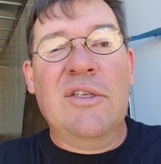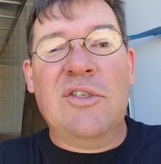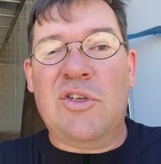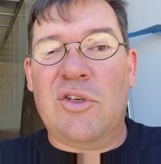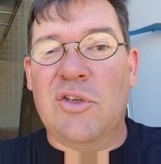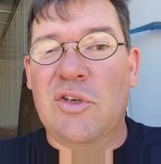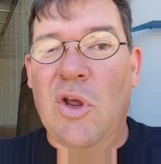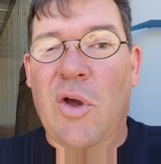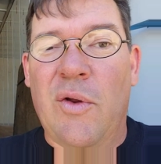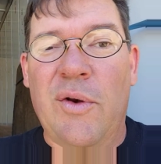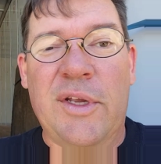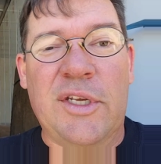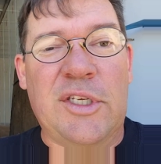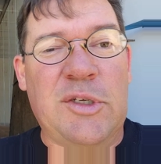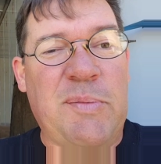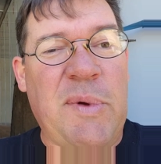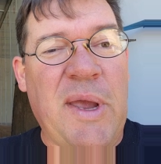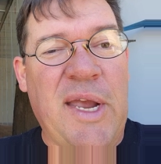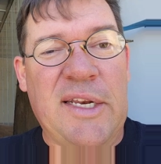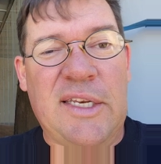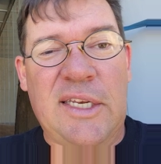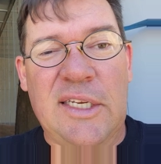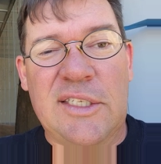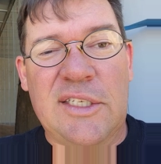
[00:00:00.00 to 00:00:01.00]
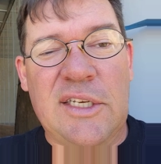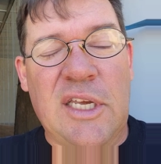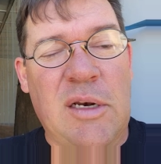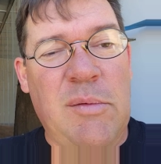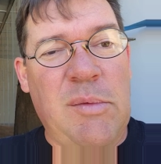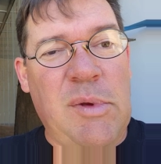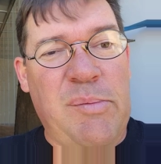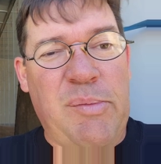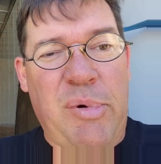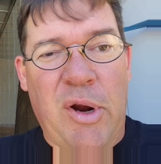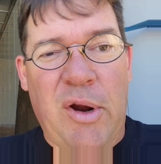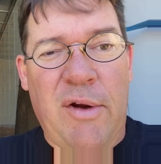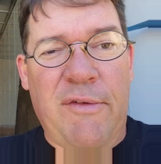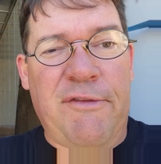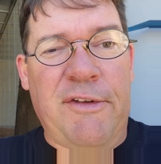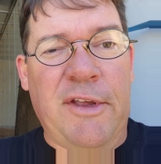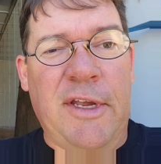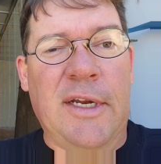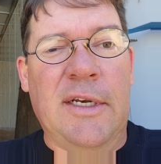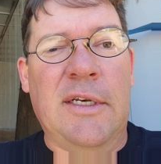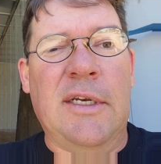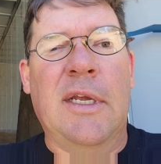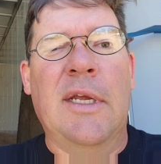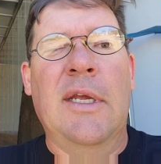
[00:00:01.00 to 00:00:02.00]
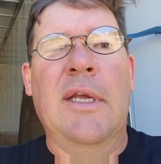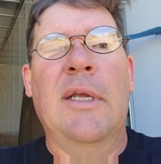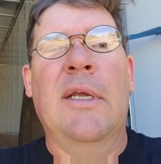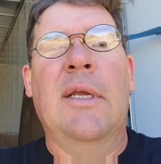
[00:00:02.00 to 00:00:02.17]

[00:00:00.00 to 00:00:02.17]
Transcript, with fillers: So don't expect it's going to be perfect.